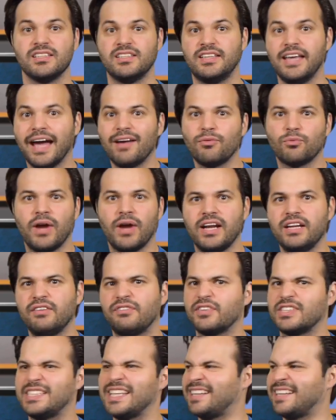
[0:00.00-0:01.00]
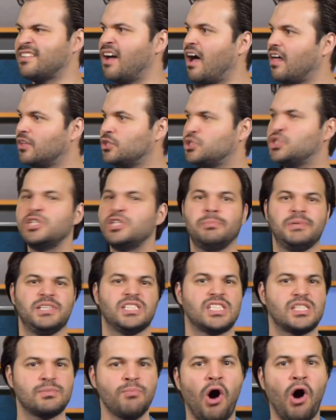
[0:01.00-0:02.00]
Get ready for technology to be
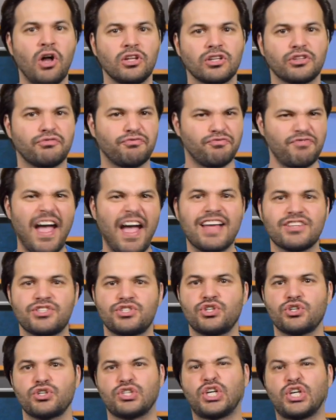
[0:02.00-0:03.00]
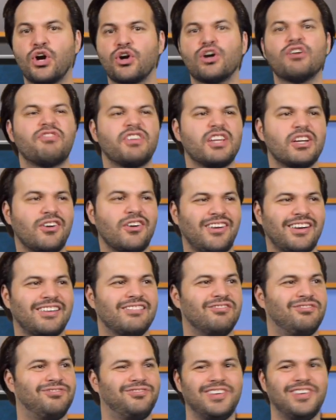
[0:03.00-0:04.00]
smaller, faster, curvier,
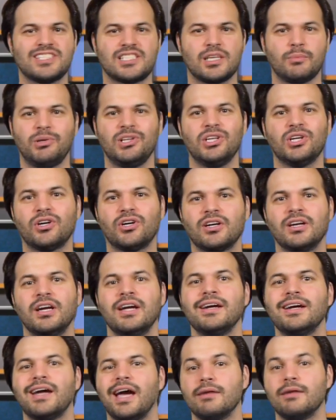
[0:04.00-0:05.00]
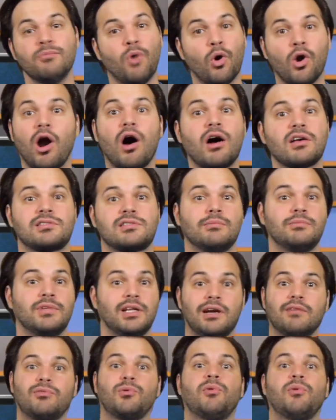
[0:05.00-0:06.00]
invisibler, and more awesome
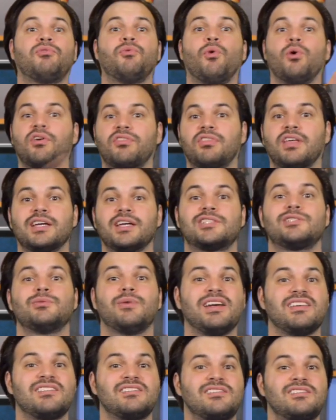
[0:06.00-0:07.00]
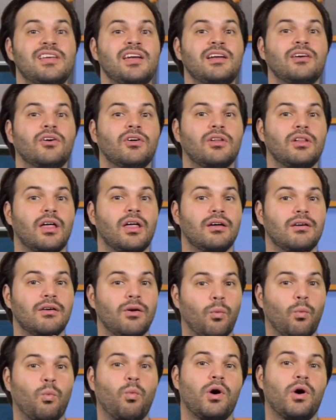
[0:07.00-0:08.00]
than ever before thanks to a single
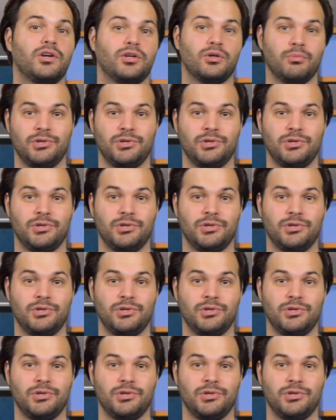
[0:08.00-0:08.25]
wonder